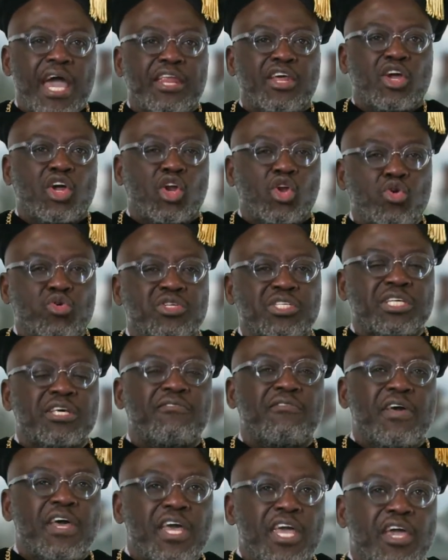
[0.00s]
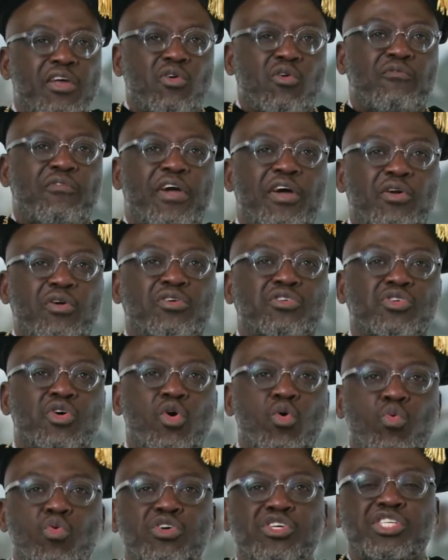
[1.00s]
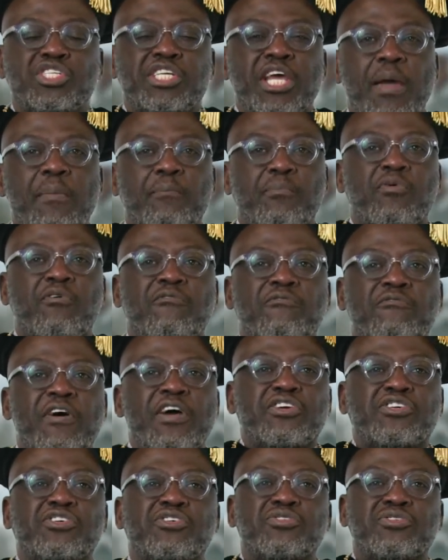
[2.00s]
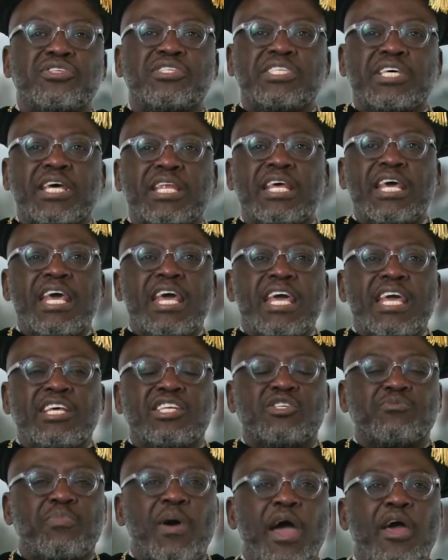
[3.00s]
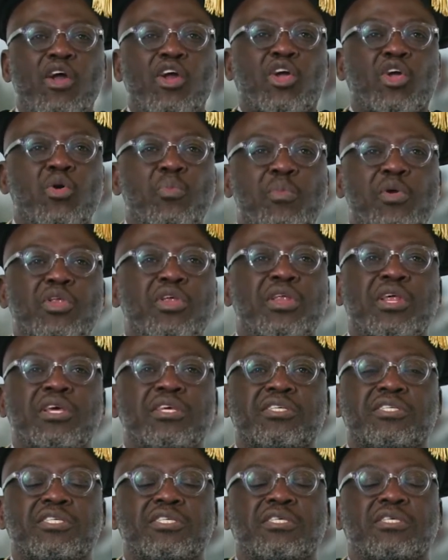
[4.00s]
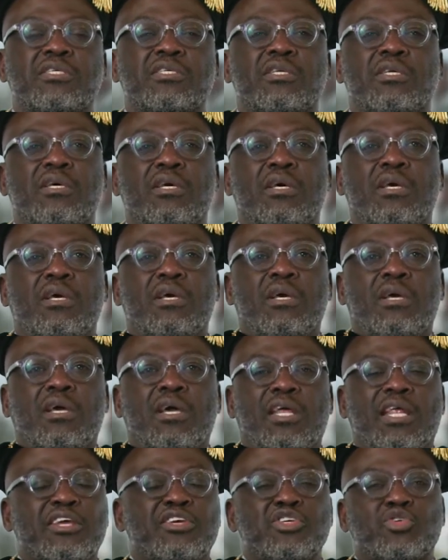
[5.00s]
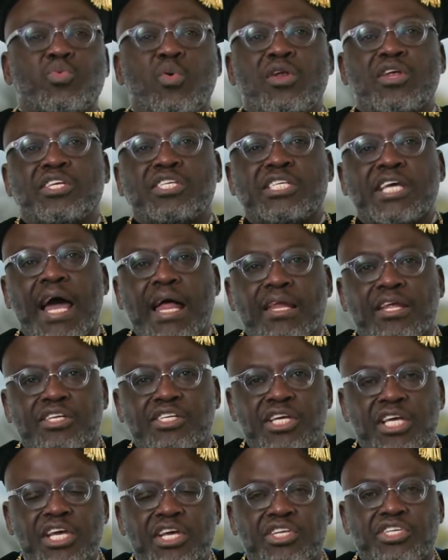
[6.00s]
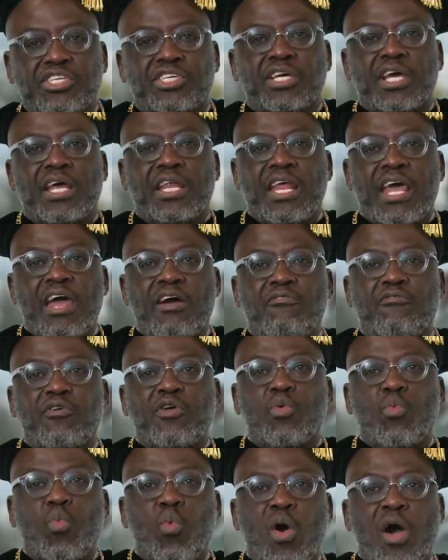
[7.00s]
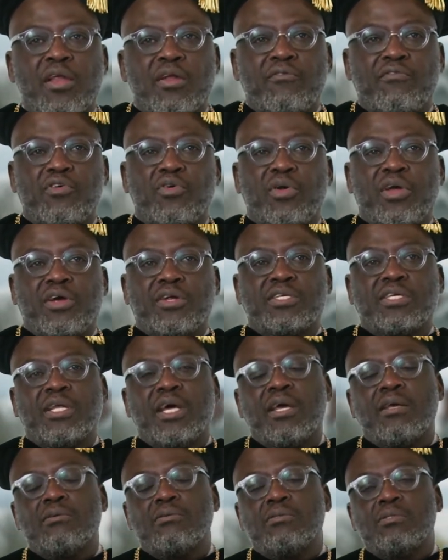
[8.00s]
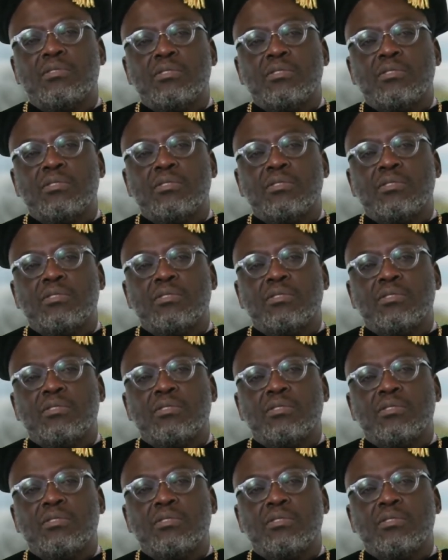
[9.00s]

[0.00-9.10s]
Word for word: and inclusive innovators who shape professions and inspire communities. And I just want to challenge each and every one of you here today